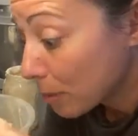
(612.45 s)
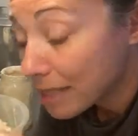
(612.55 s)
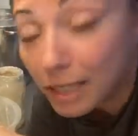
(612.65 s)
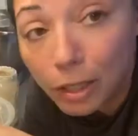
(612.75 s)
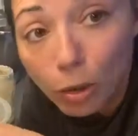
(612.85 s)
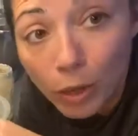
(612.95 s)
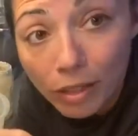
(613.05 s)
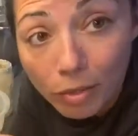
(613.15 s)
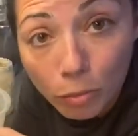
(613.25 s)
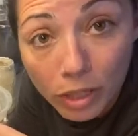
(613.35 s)
Basically, you know,
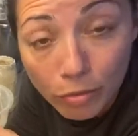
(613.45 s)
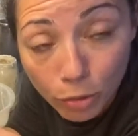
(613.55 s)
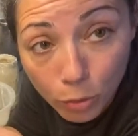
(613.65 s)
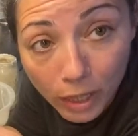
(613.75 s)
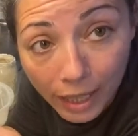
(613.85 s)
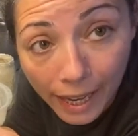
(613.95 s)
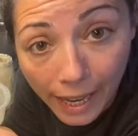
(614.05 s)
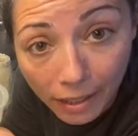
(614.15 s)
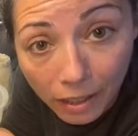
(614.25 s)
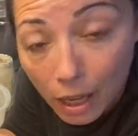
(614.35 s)
even if you're doing a
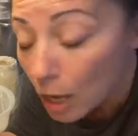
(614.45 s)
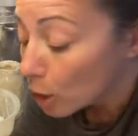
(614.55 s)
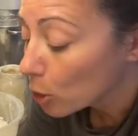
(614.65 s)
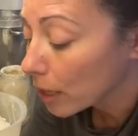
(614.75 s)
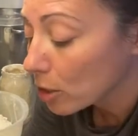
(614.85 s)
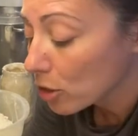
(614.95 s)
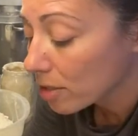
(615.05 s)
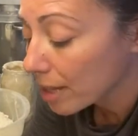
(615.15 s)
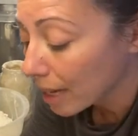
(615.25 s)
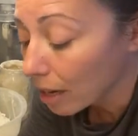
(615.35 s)
cake, you can
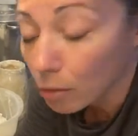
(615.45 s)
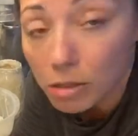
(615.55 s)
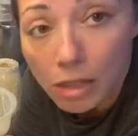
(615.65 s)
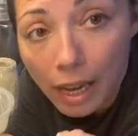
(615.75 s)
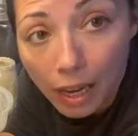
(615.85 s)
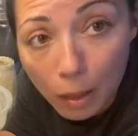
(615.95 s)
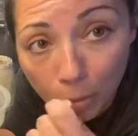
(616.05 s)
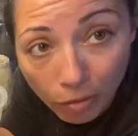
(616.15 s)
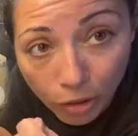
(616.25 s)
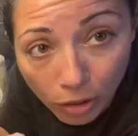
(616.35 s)
just take out a cup
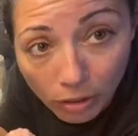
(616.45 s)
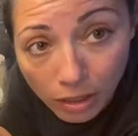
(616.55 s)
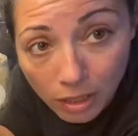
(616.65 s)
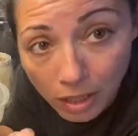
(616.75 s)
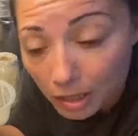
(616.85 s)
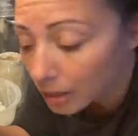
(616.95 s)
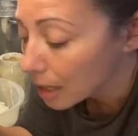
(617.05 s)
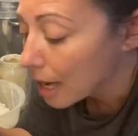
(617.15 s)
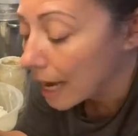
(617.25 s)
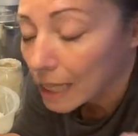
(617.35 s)
of your discard
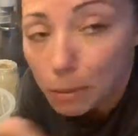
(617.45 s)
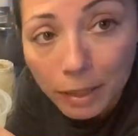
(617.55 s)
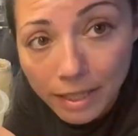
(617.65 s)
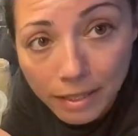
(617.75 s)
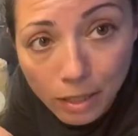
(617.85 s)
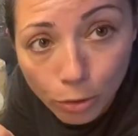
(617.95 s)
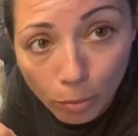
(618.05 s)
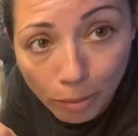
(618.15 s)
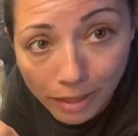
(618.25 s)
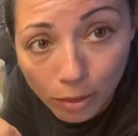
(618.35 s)
and place it in your
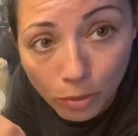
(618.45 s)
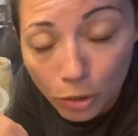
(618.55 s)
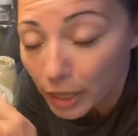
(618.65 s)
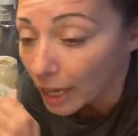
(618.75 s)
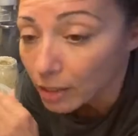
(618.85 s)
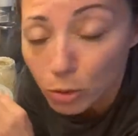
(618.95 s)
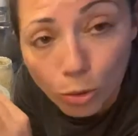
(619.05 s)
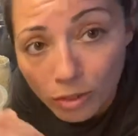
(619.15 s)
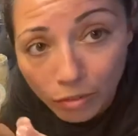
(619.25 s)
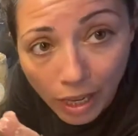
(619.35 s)
batter with your cake. You
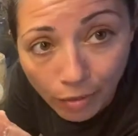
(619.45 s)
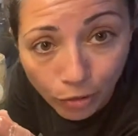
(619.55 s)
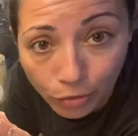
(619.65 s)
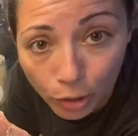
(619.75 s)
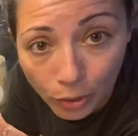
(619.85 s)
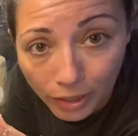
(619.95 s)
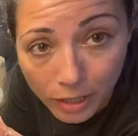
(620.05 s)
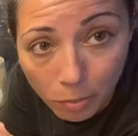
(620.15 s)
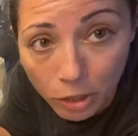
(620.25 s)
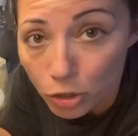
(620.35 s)
don't even have to follow a
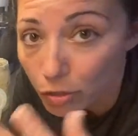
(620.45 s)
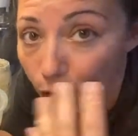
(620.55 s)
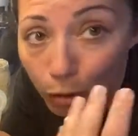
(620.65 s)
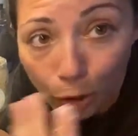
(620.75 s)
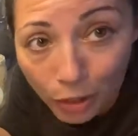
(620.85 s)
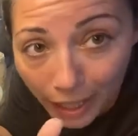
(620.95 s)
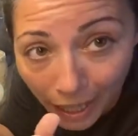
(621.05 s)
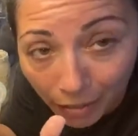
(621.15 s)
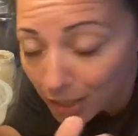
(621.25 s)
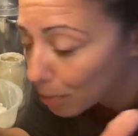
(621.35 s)
recipe. Just follow your
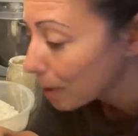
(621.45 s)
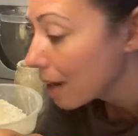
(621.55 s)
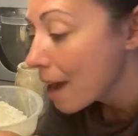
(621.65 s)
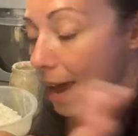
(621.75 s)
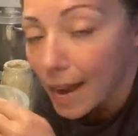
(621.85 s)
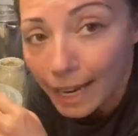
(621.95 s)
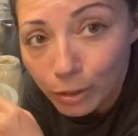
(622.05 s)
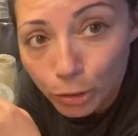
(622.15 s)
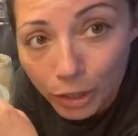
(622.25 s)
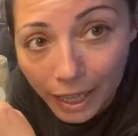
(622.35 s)
cake recipe,
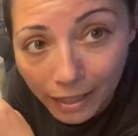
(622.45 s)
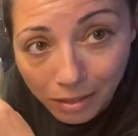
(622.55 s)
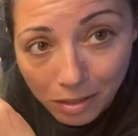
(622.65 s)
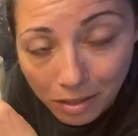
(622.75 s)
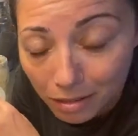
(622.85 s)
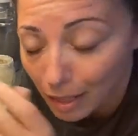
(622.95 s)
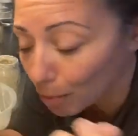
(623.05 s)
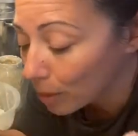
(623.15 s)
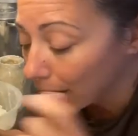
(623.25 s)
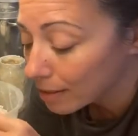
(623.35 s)
add your cake,
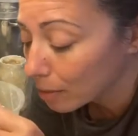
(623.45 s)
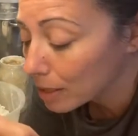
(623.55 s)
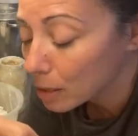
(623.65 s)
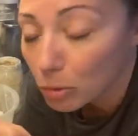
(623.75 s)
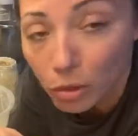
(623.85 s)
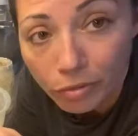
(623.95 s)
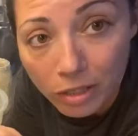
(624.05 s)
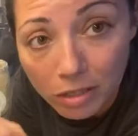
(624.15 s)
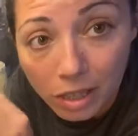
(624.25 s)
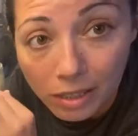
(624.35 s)
add a little bit of
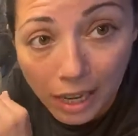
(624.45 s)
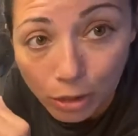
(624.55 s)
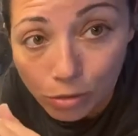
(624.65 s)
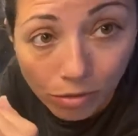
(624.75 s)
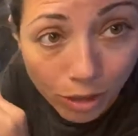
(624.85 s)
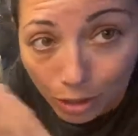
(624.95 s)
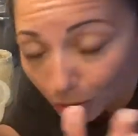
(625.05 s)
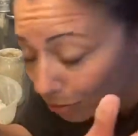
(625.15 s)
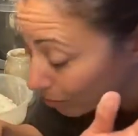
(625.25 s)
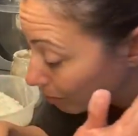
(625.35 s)
discard, and, you
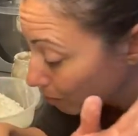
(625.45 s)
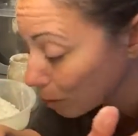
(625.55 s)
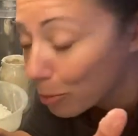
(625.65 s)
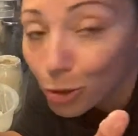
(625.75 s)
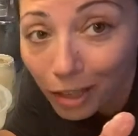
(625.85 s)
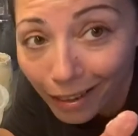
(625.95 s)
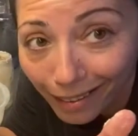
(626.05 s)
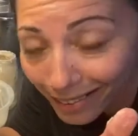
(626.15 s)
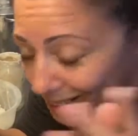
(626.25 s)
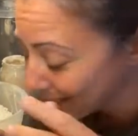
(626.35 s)
know, Bob's your
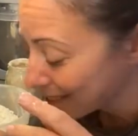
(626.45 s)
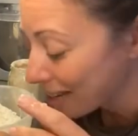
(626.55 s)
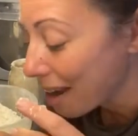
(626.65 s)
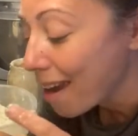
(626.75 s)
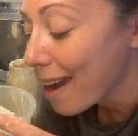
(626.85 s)
uncle, as they say.